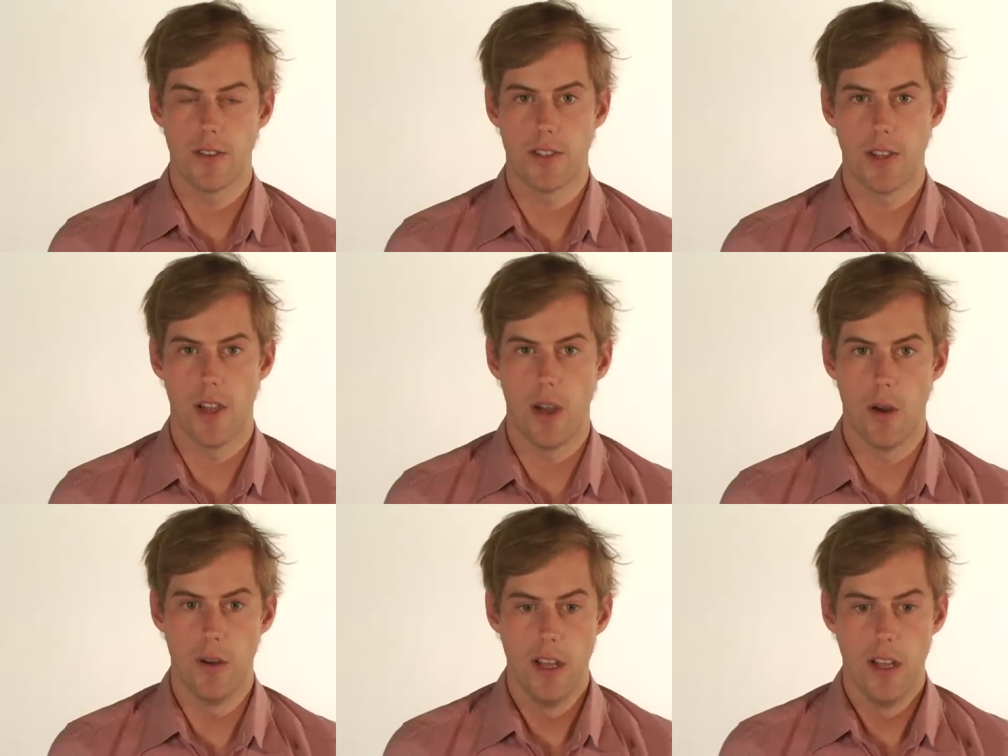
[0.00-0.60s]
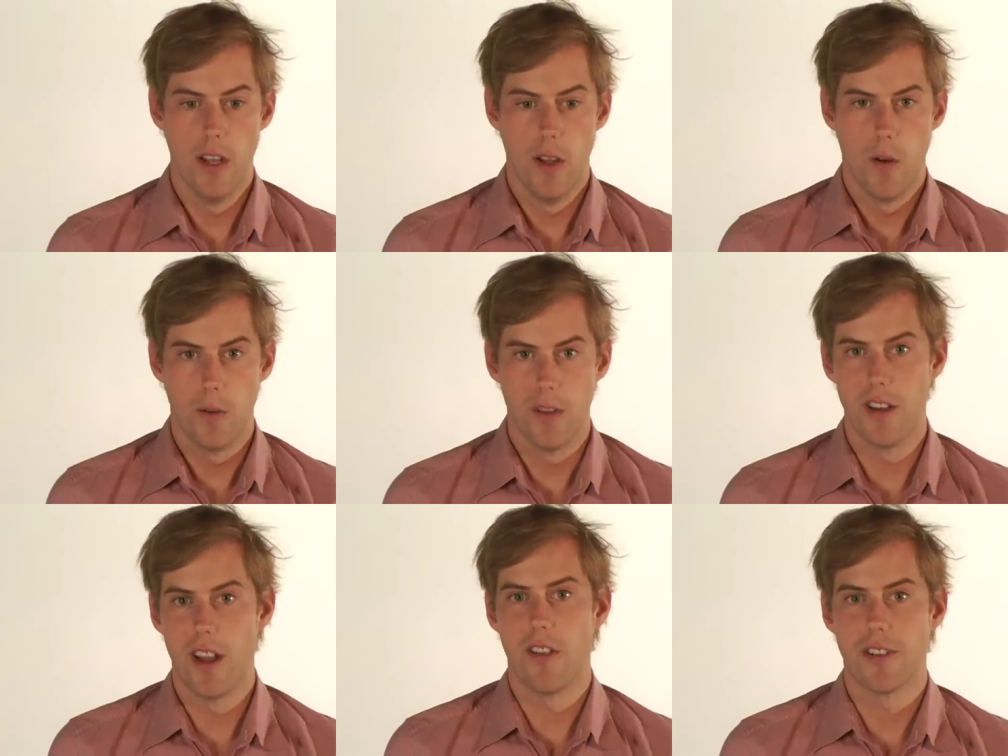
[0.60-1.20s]
So
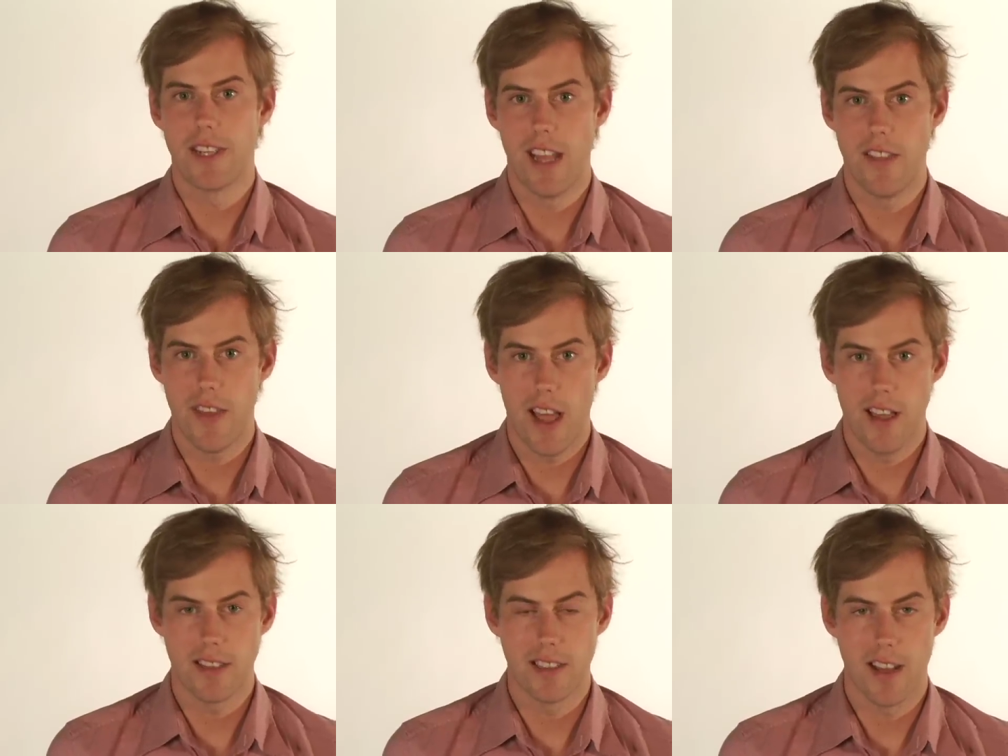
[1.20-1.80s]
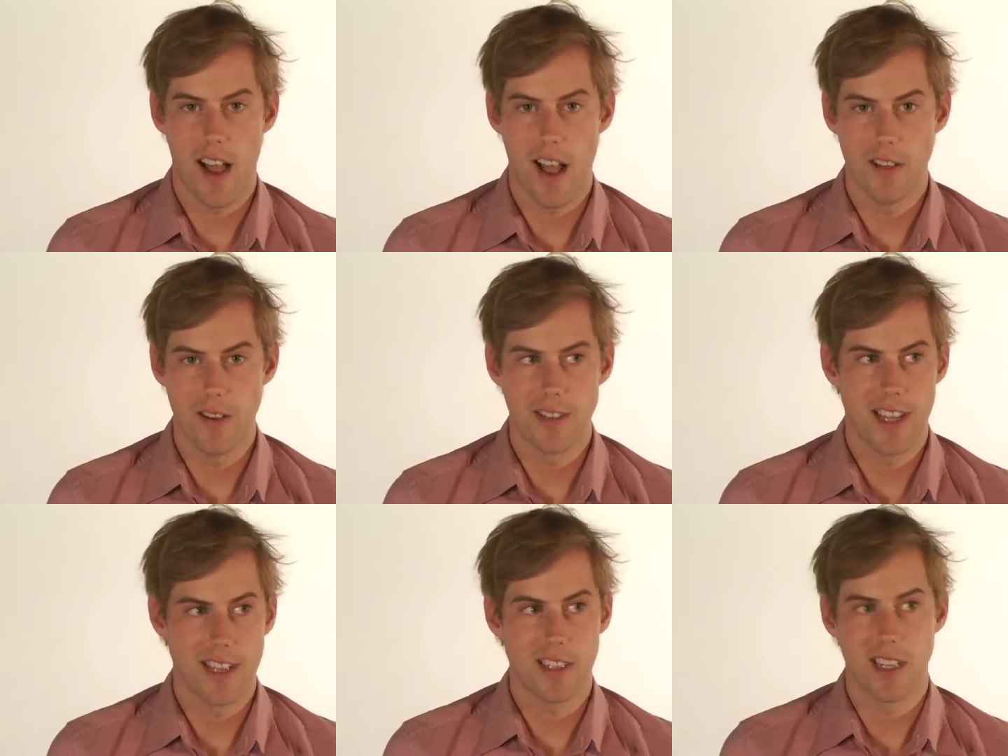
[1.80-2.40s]
with another
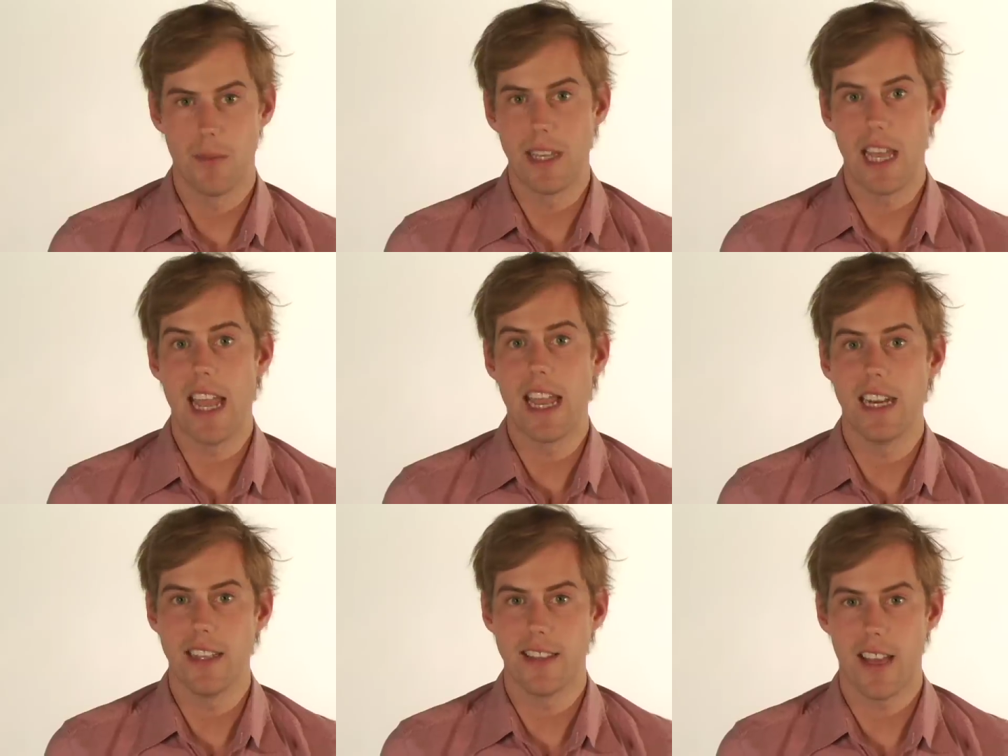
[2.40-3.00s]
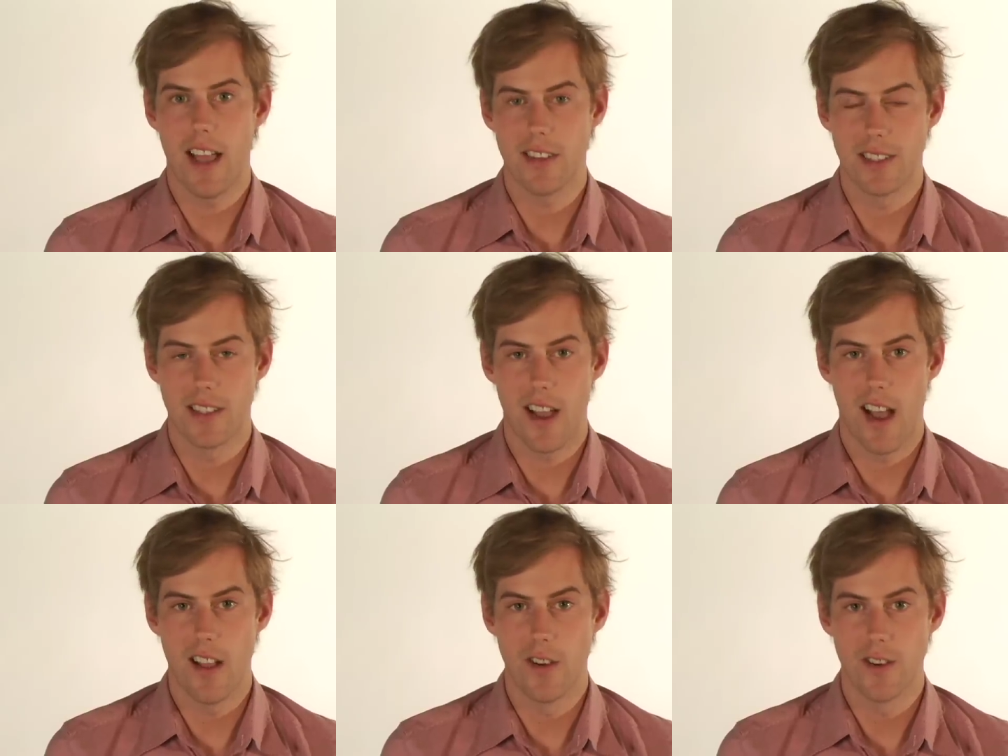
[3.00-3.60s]
$10,000, that's going to be
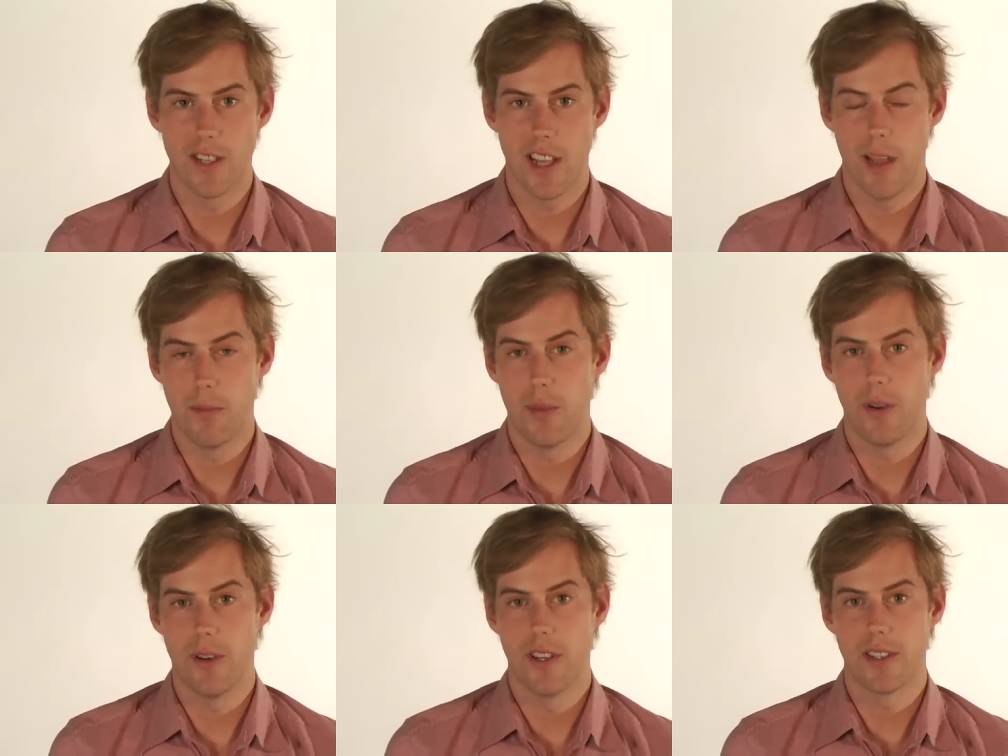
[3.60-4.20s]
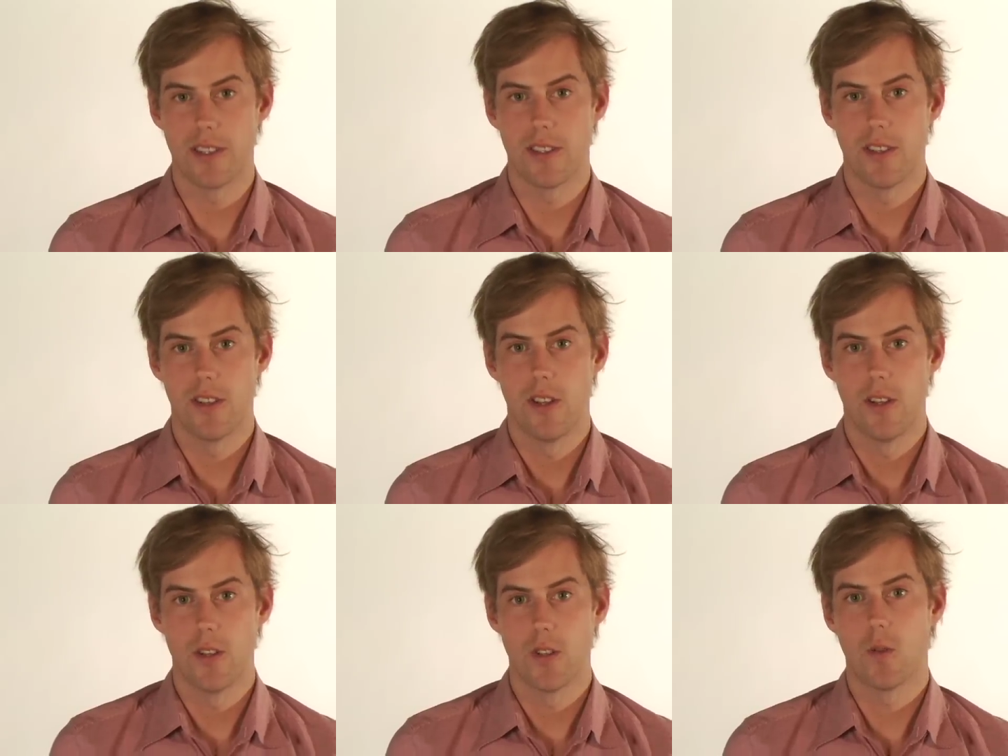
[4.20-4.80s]
$80,000 and put us
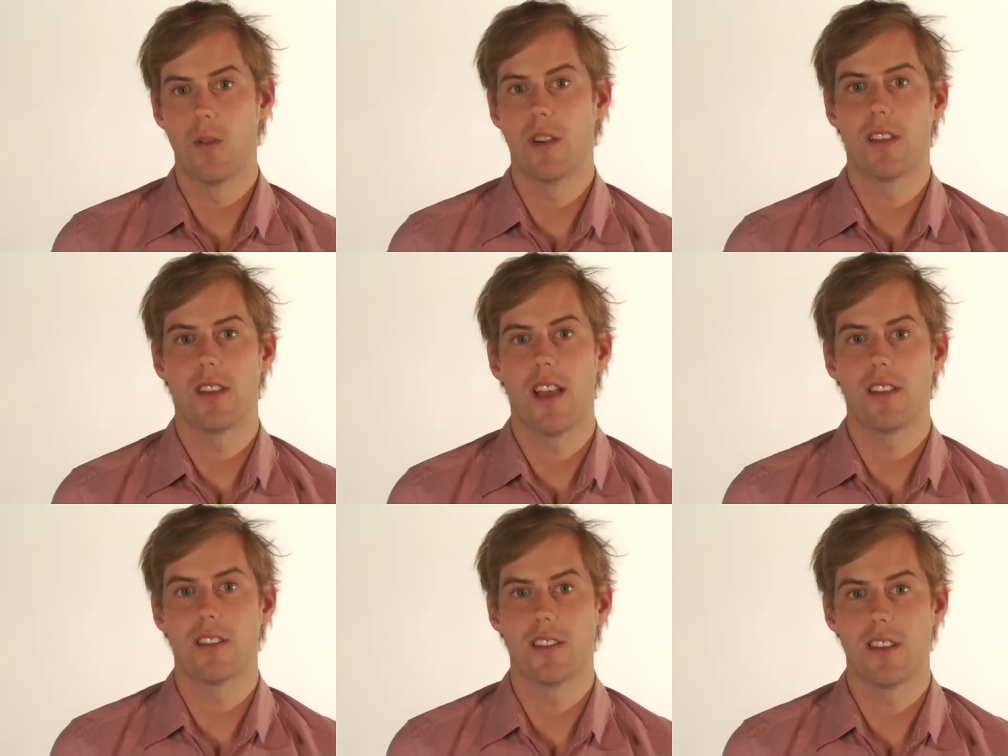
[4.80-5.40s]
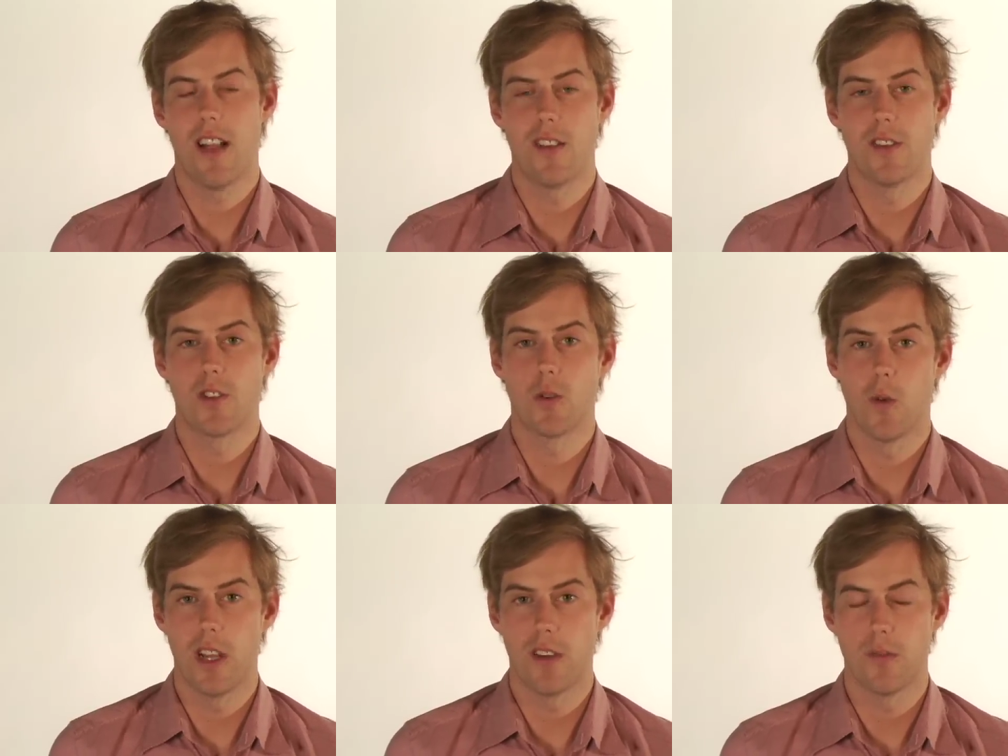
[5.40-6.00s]

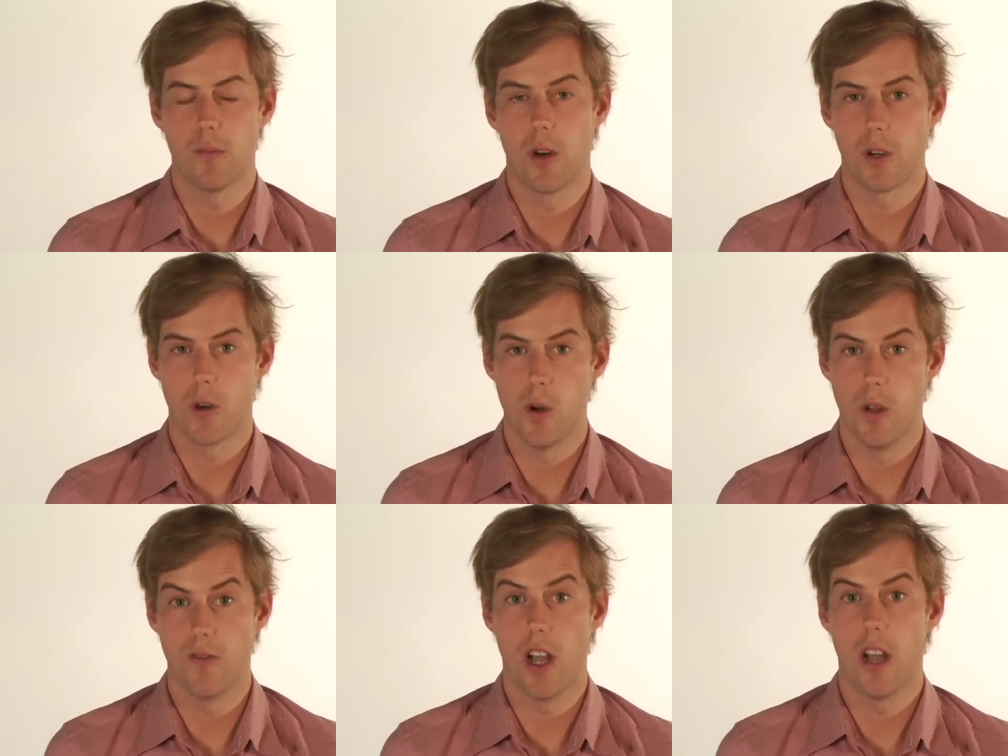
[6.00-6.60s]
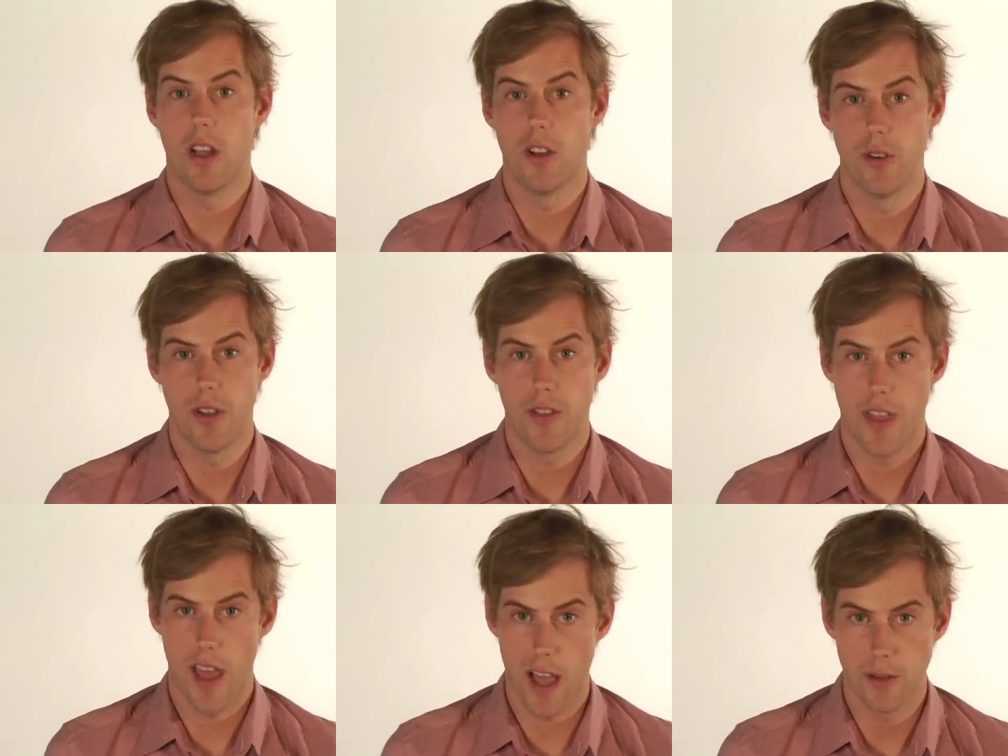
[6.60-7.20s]
$20,000 away from our goal of
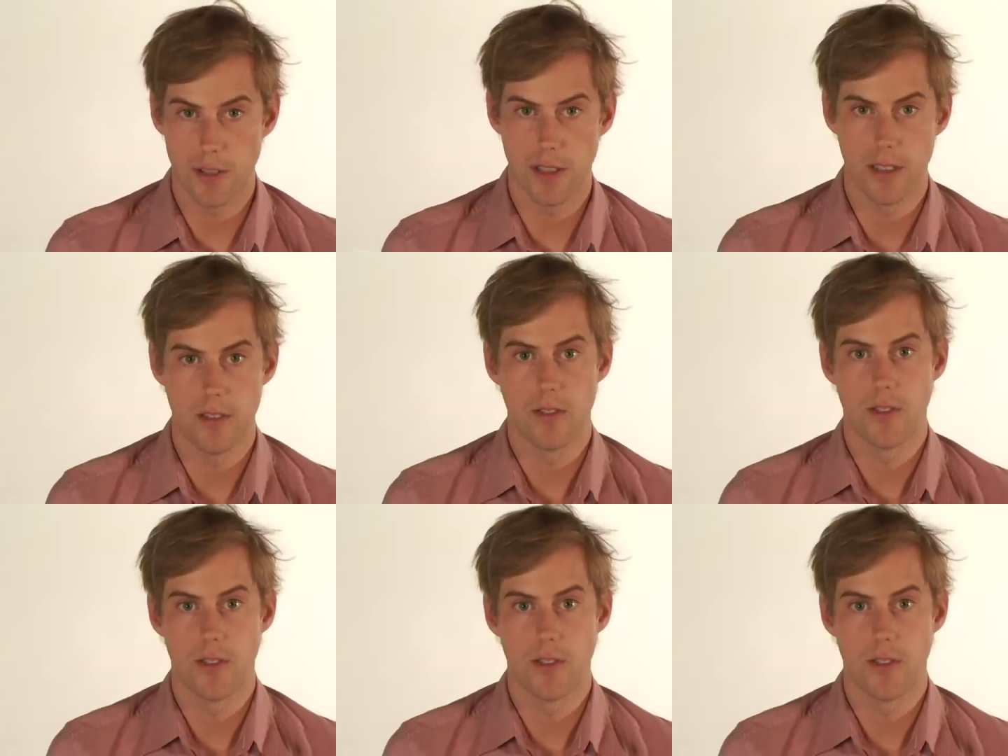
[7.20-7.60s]
$100,000.